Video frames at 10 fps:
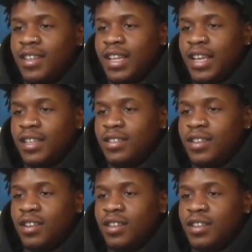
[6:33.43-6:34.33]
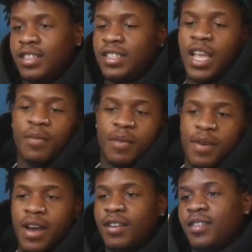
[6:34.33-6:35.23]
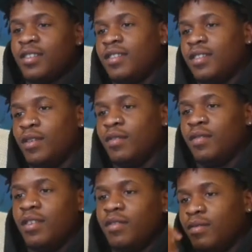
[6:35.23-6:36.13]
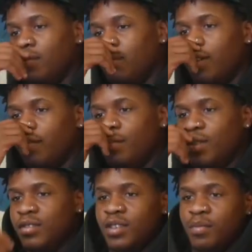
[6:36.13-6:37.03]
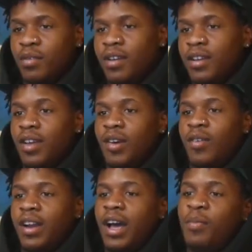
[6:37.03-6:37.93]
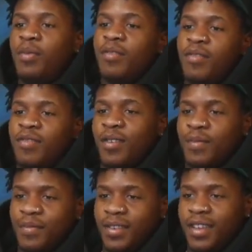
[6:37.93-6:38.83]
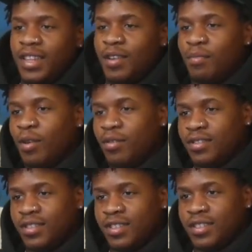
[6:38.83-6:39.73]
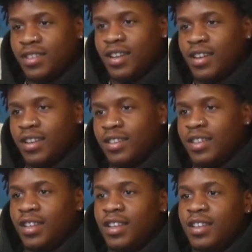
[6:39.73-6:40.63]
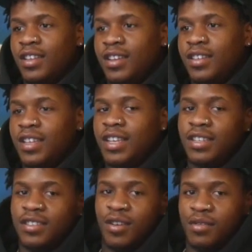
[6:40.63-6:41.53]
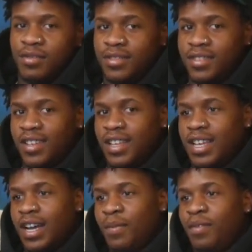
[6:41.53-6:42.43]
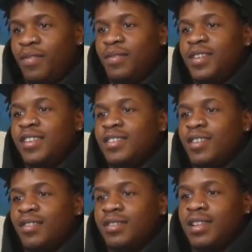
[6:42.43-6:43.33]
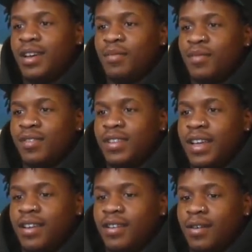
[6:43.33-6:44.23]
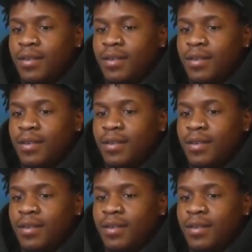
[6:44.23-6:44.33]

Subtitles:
like it's the same amount of music, but what I pull from the most is the East Coast. I pull from the East Coast a lot more, like